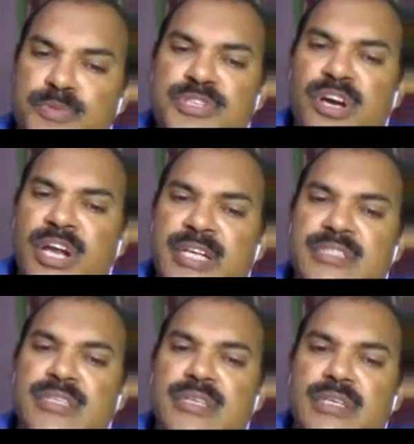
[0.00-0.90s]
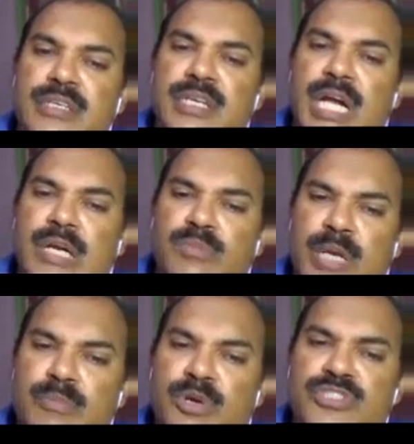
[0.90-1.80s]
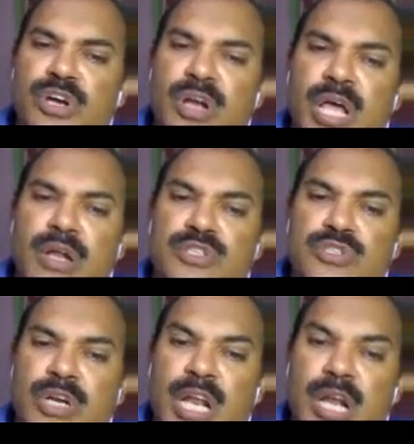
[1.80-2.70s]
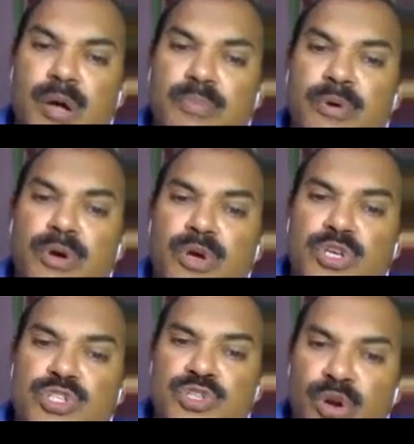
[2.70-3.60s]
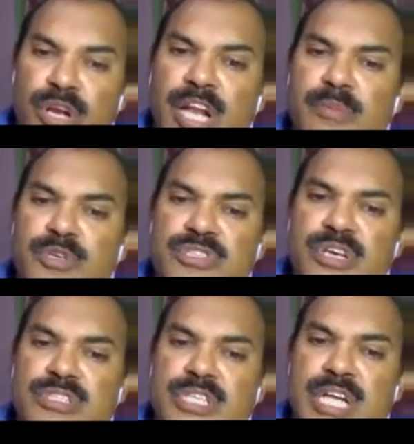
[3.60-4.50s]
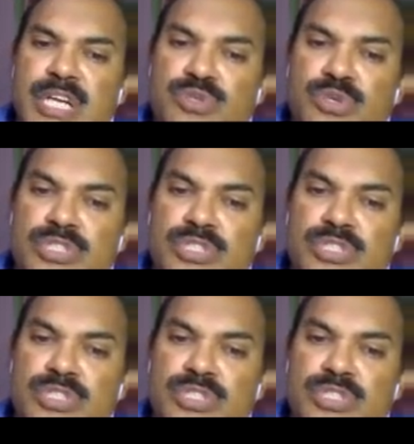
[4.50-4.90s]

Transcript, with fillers: proves correct. And one more journal on Journal of Shoulder Elbow Surgery that